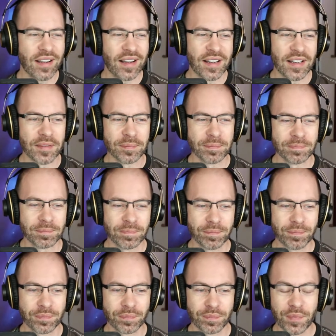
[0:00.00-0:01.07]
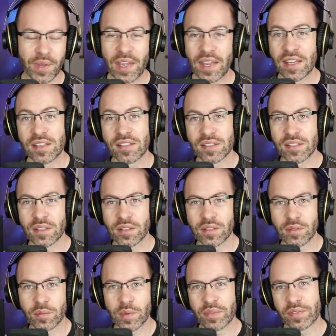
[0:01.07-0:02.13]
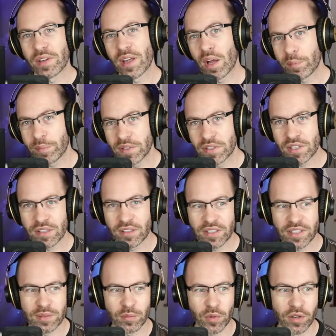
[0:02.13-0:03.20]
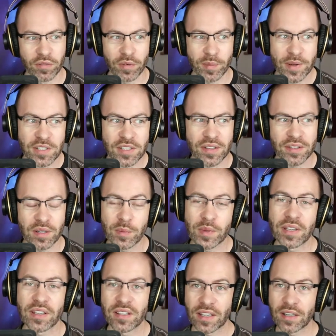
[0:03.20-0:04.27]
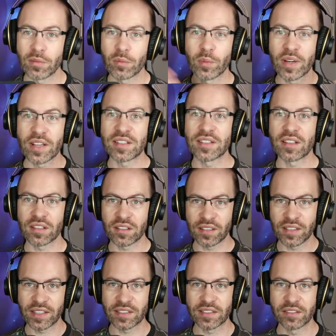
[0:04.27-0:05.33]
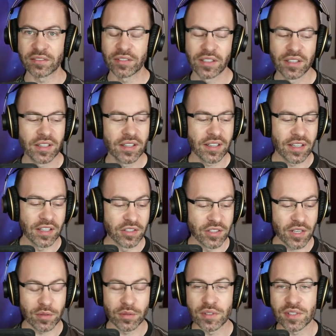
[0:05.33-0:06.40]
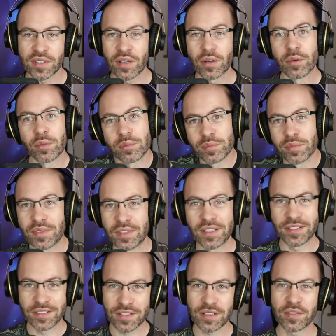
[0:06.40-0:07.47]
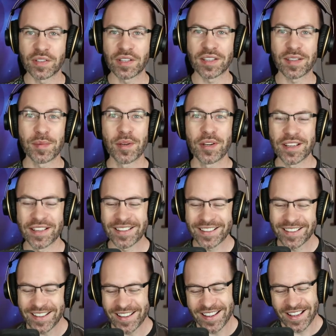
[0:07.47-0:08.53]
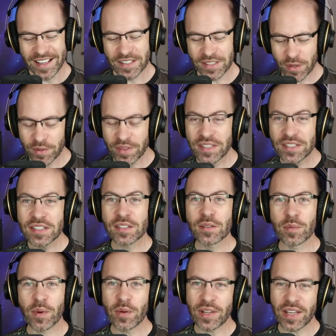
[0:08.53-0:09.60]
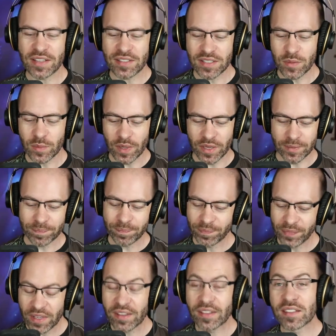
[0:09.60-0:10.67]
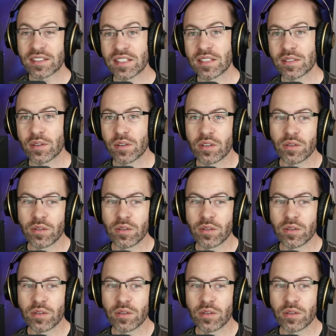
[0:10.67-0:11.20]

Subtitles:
and that if we help each other get more information out there, we can kind of raise the collective in general. So serving the community. So this is the Rode NT1. This is